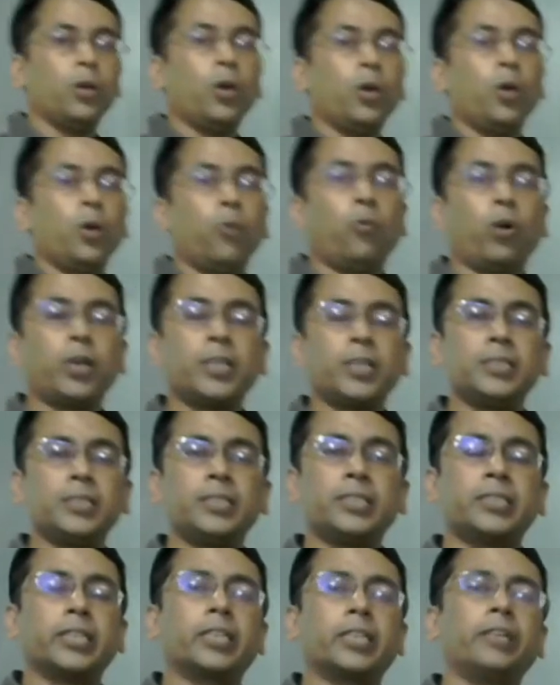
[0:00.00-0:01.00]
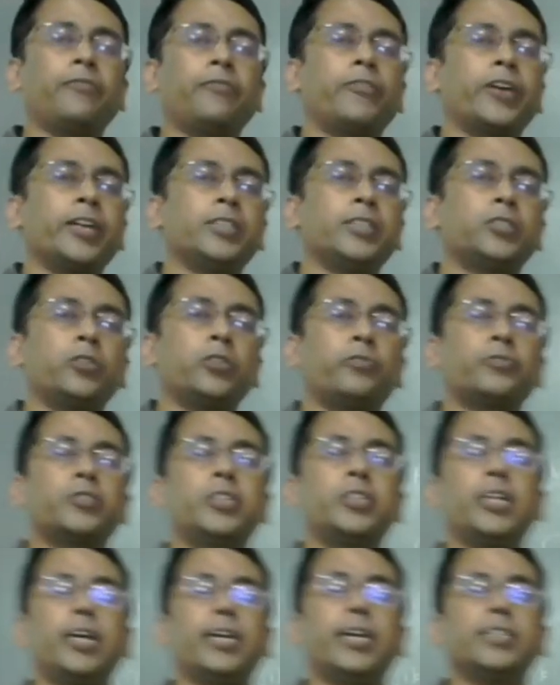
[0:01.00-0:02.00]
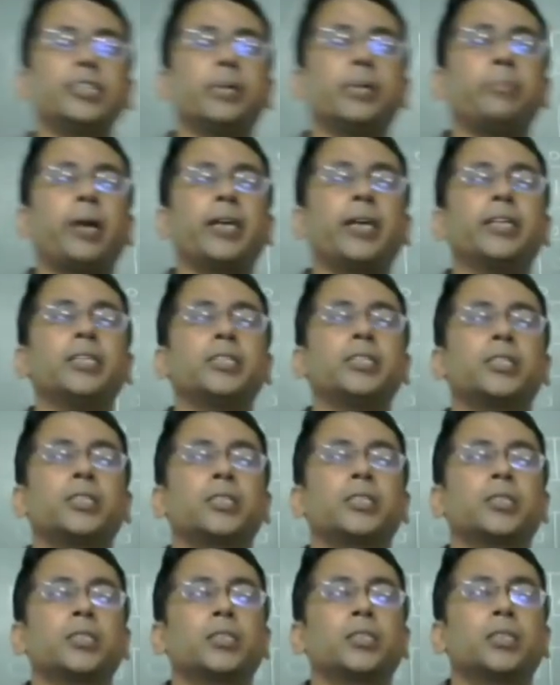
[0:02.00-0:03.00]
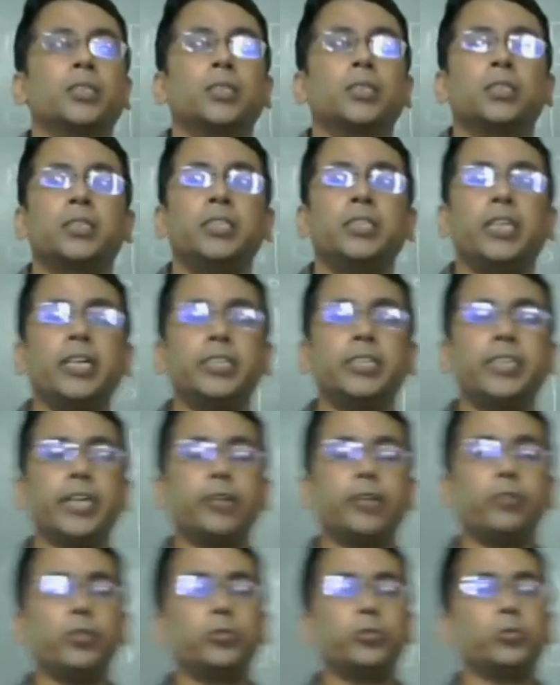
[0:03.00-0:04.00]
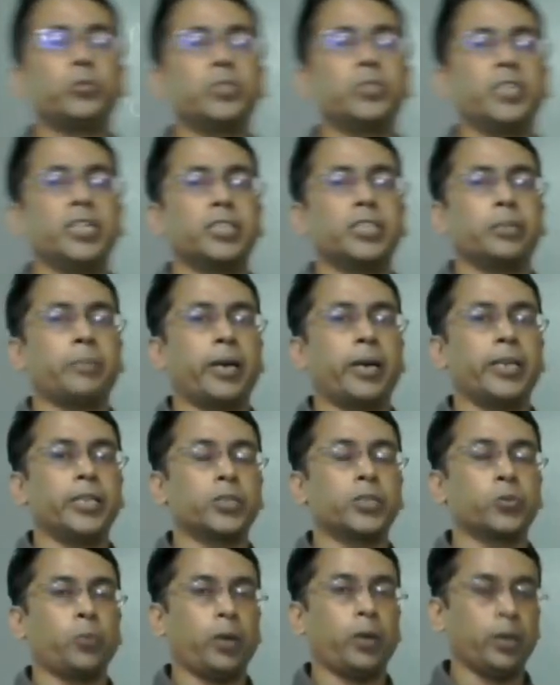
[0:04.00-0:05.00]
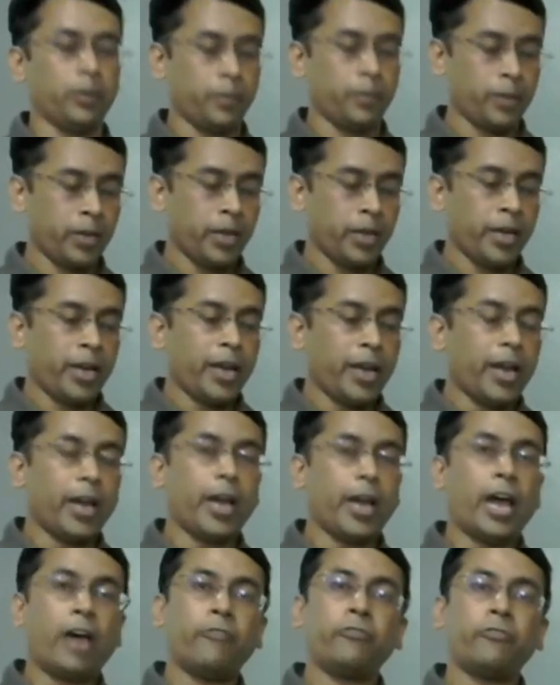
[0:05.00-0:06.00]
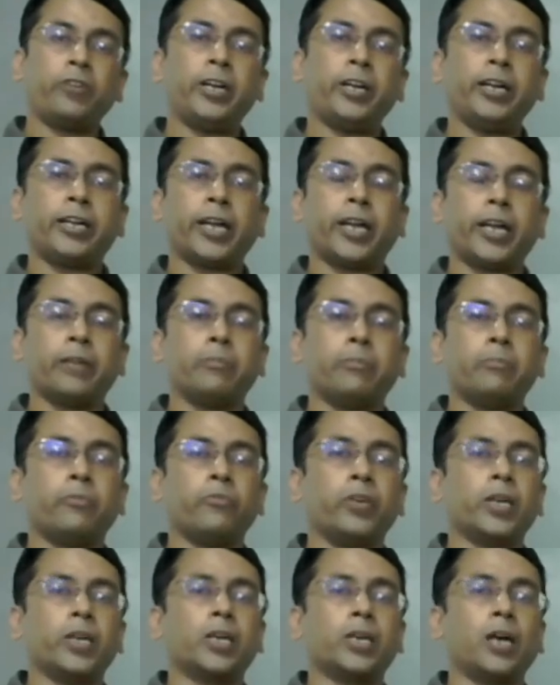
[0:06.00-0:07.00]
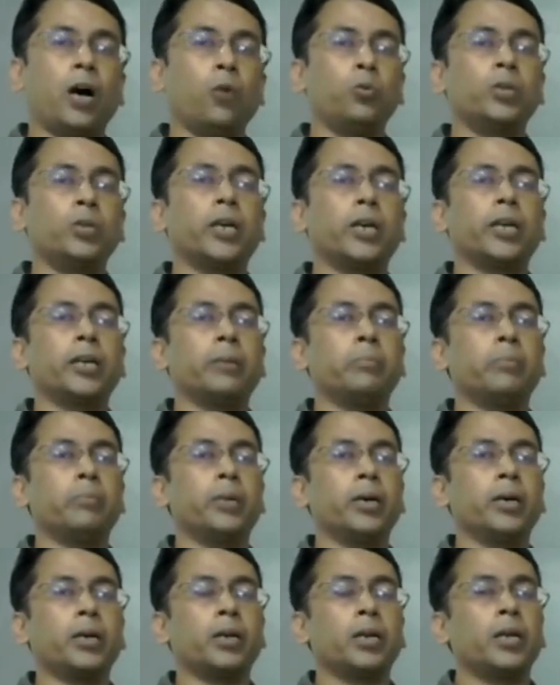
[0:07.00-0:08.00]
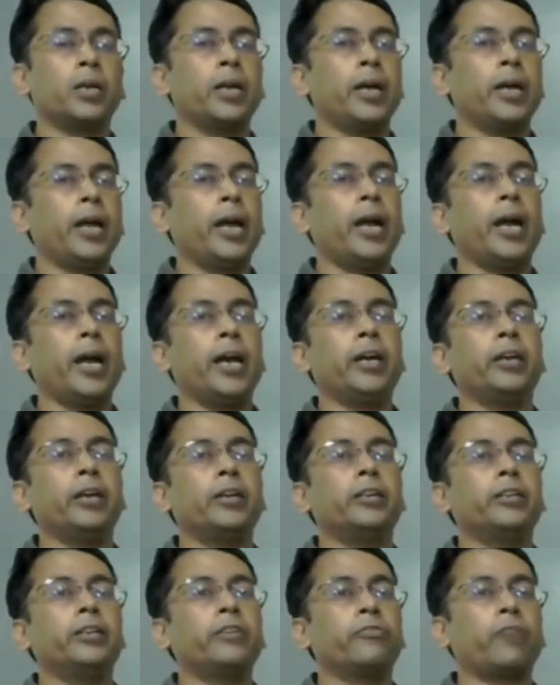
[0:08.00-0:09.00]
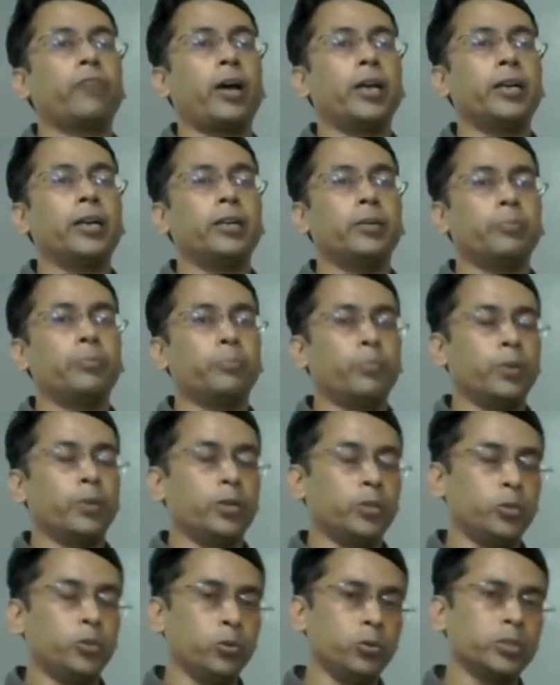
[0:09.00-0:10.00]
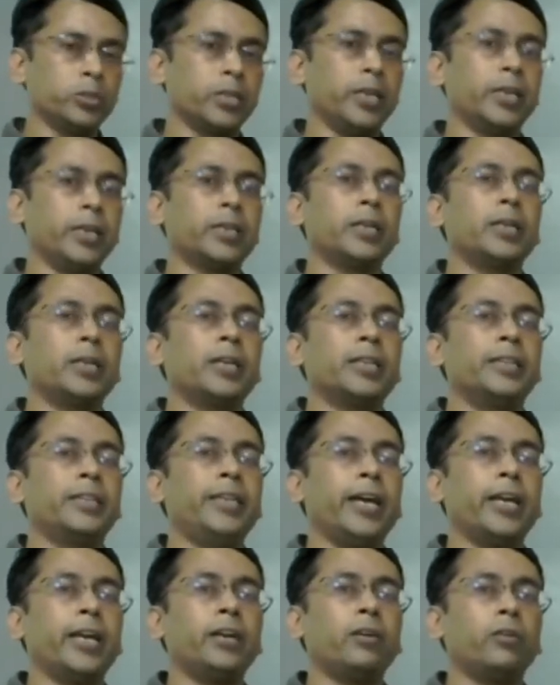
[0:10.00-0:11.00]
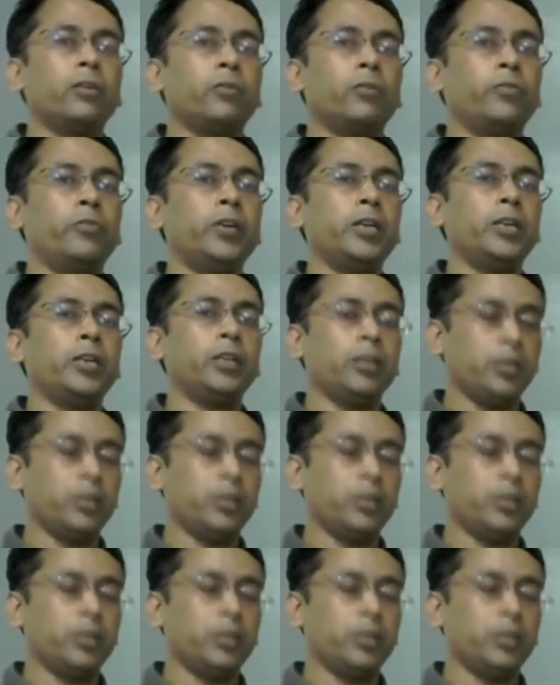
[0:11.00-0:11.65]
What is the significance of CAJ equals to CAJ minus 1? Every time we count a number and use it, then we